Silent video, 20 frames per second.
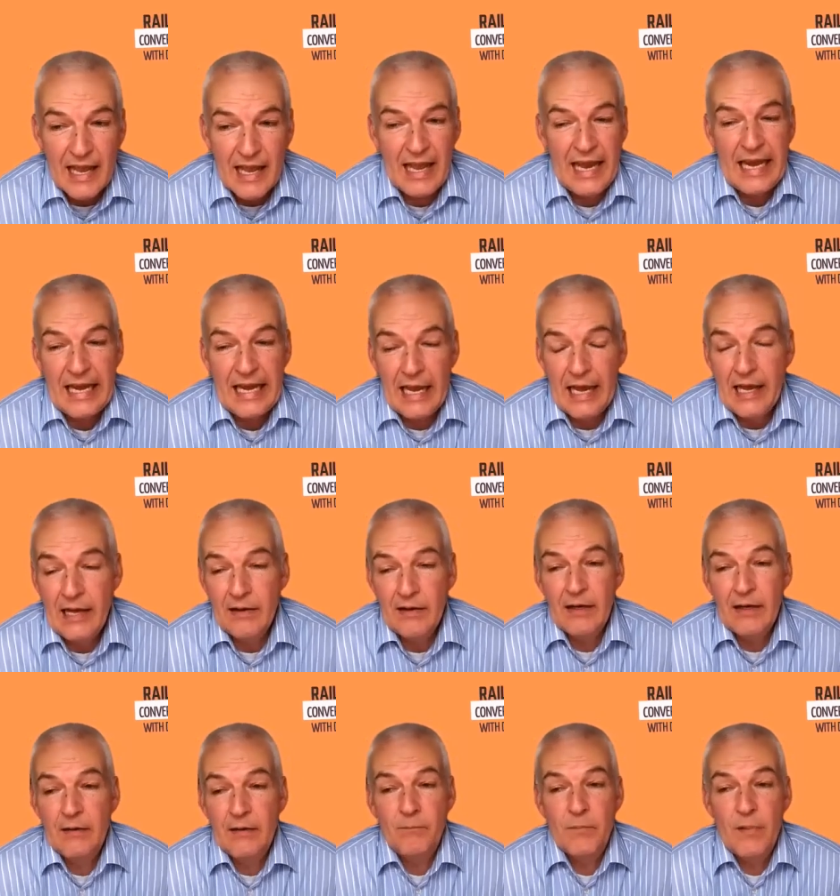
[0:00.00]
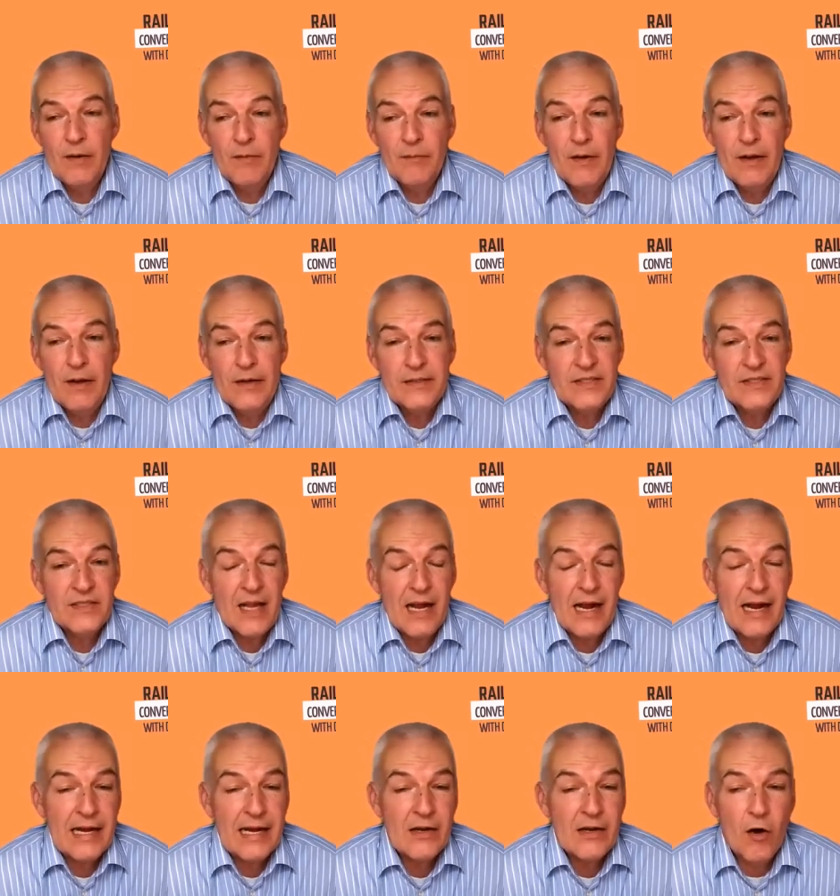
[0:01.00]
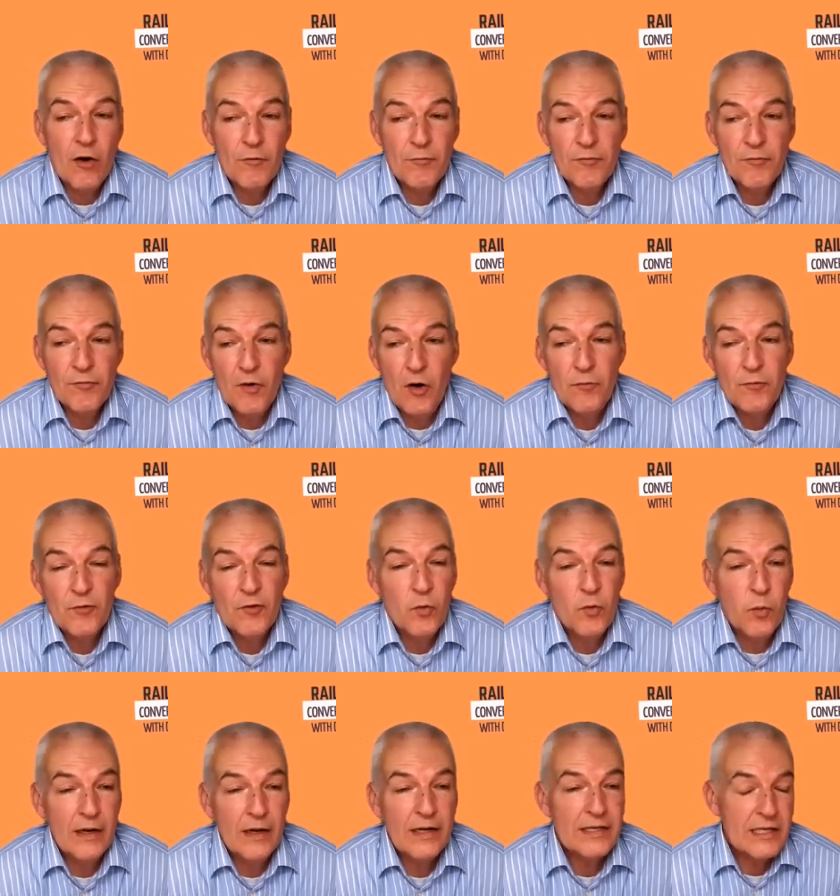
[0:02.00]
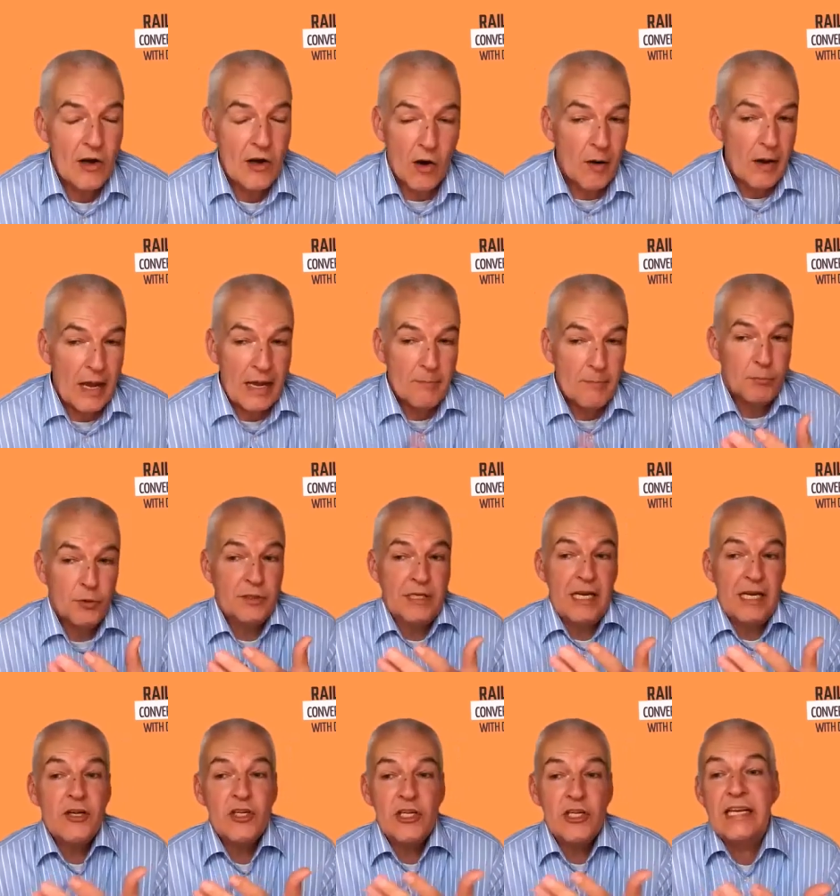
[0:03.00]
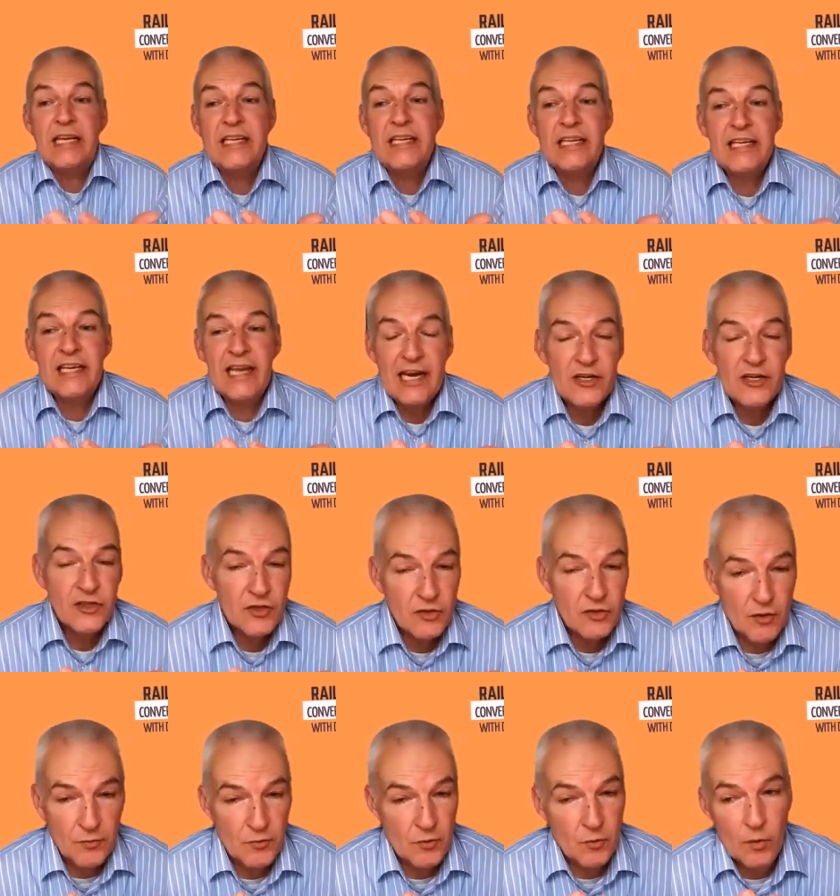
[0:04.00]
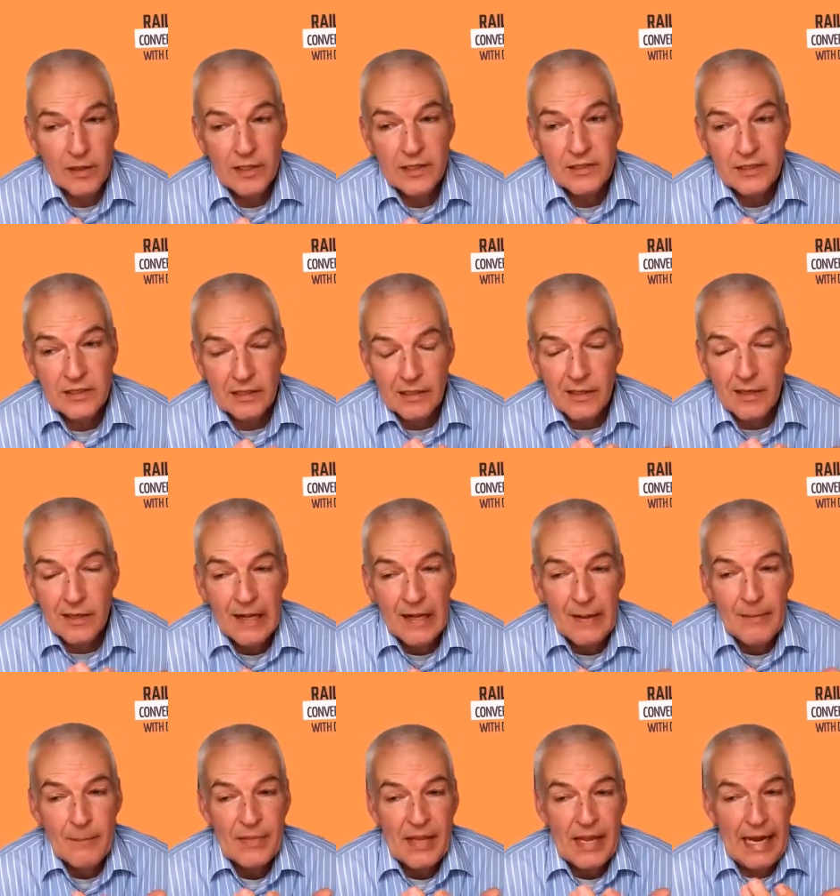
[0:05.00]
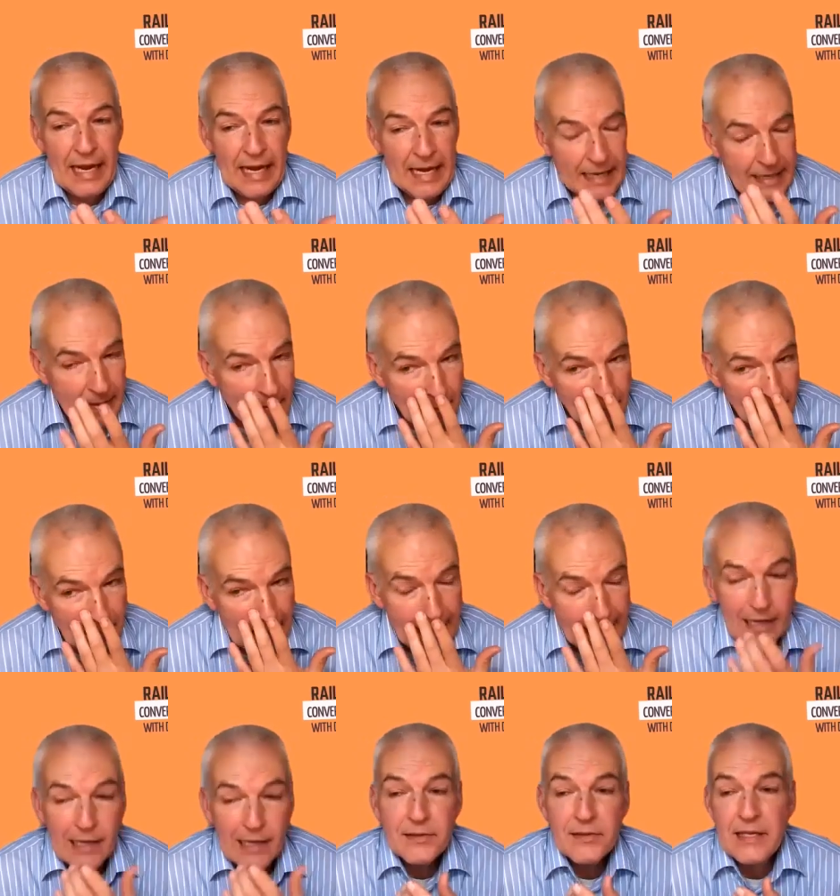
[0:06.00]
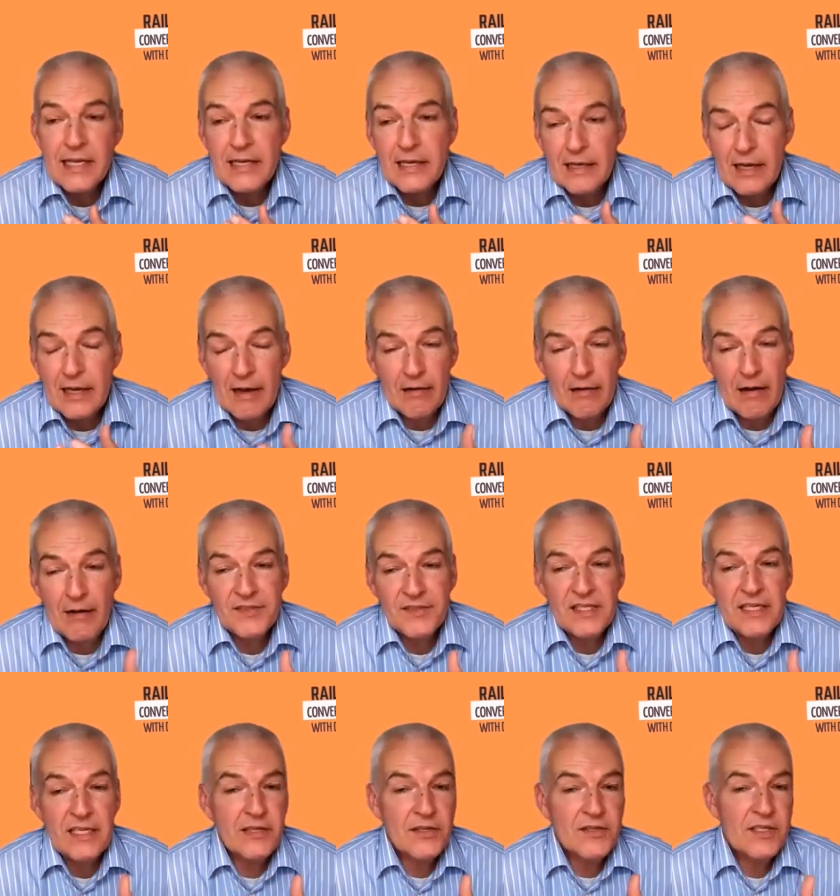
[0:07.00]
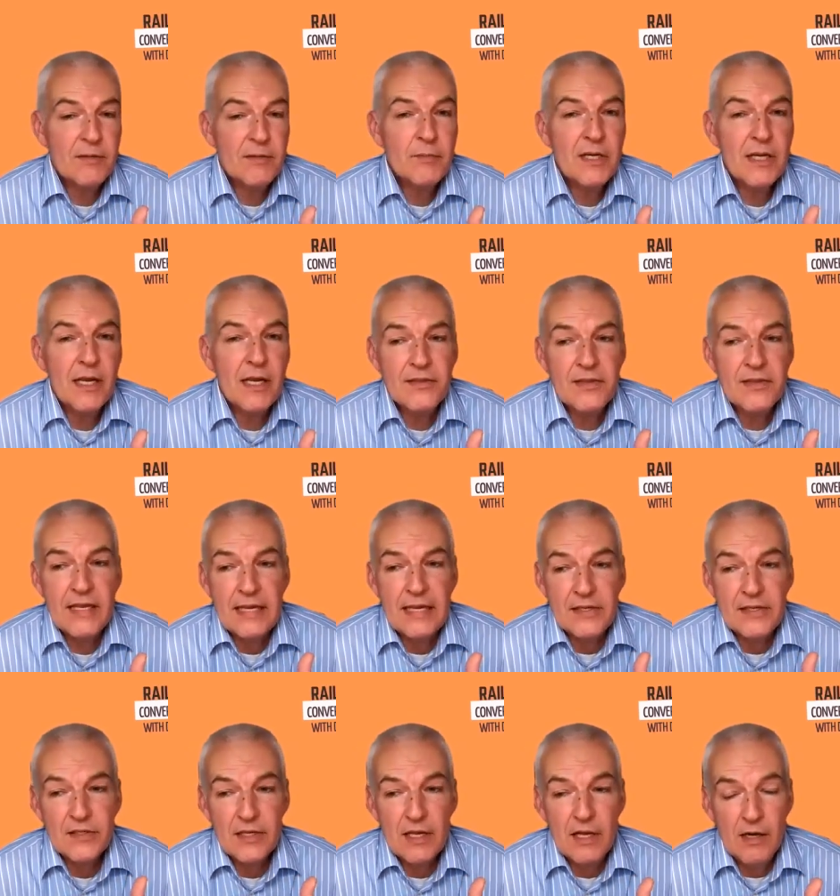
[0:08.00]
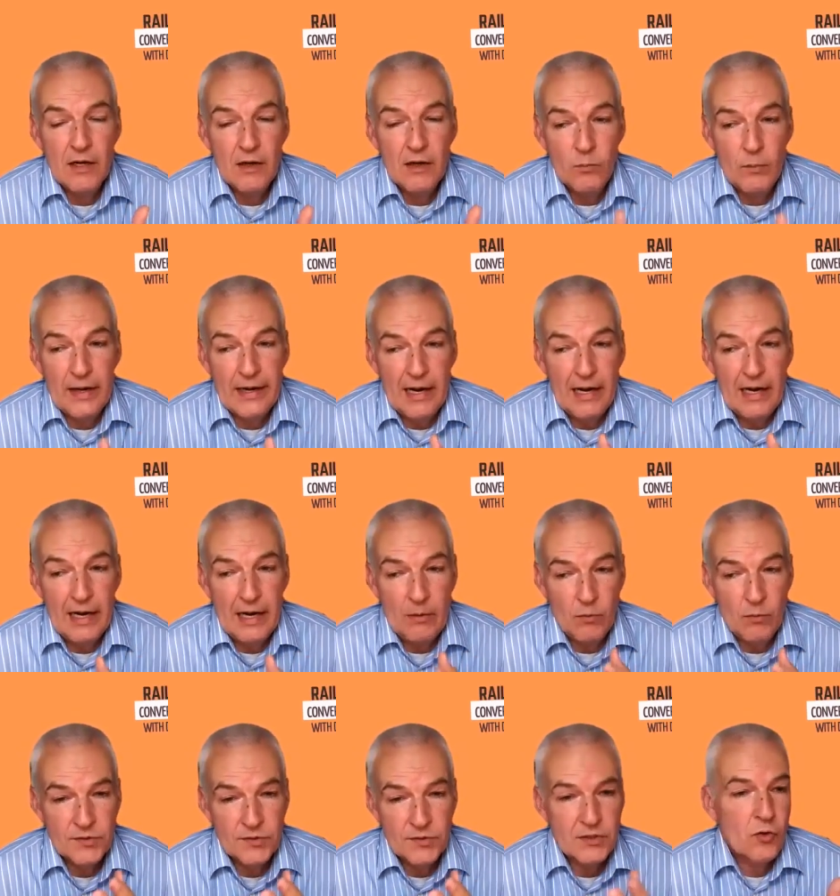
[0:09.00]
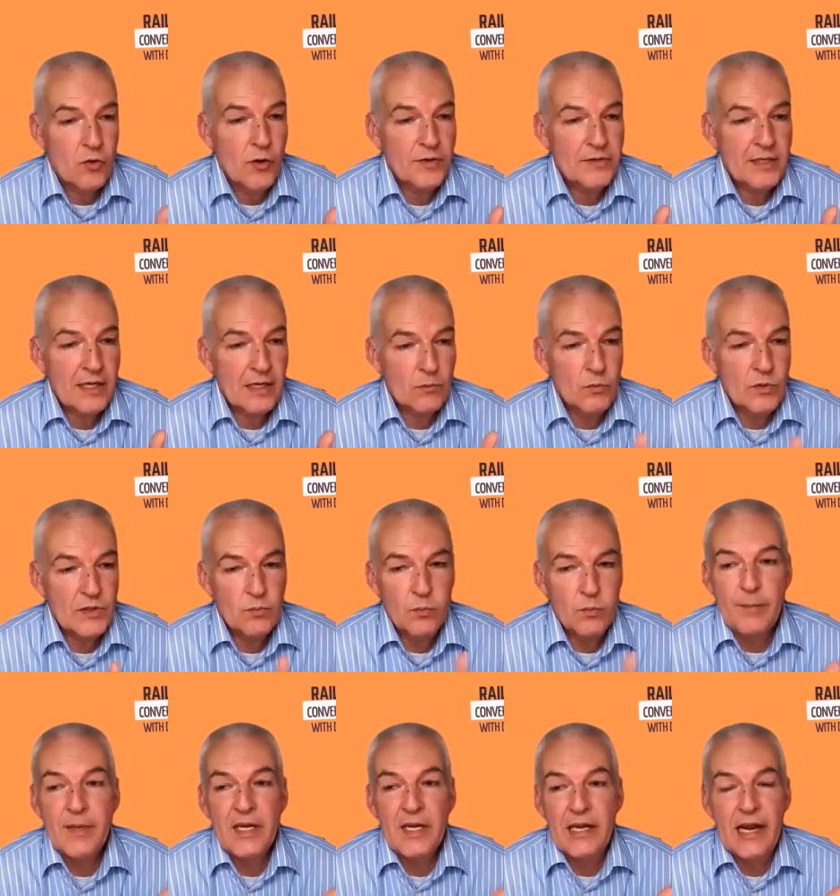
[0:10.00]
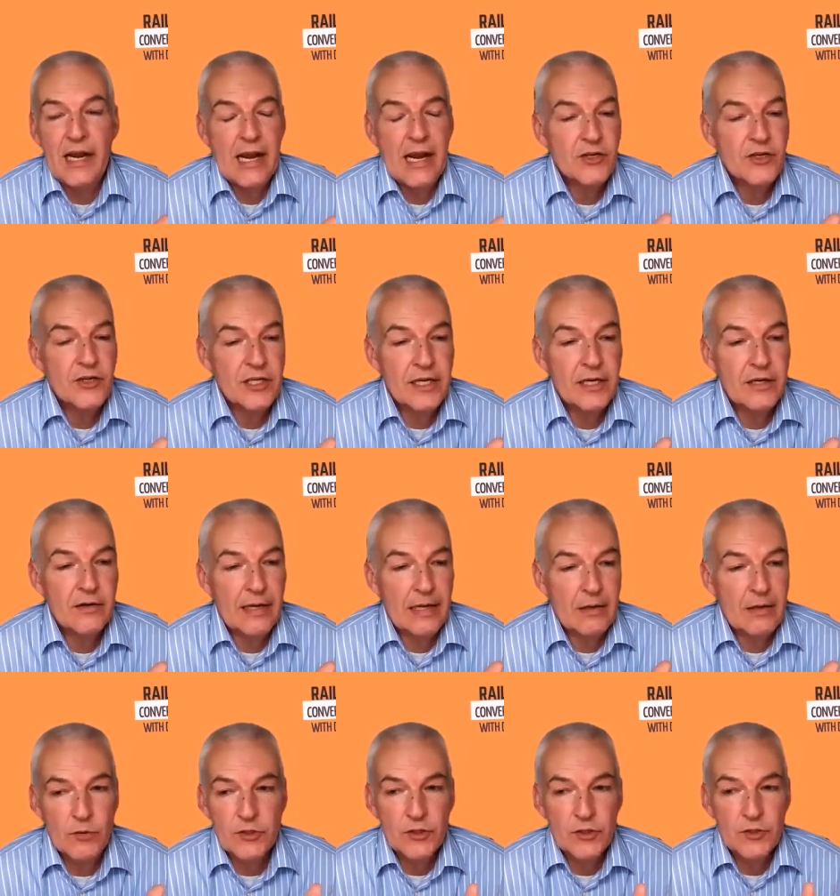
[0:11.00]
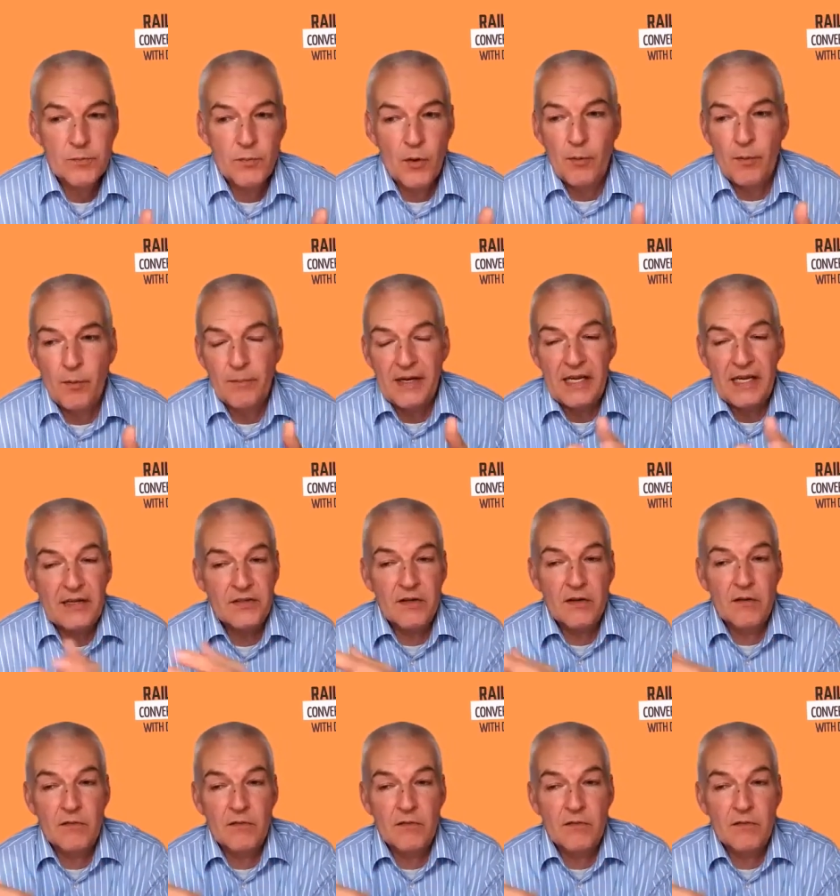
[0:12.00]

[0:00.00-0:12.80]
a sign of quality, or a potential indication of quality. And I think I've seen similar things when I was in contact with women in engineering, which is probably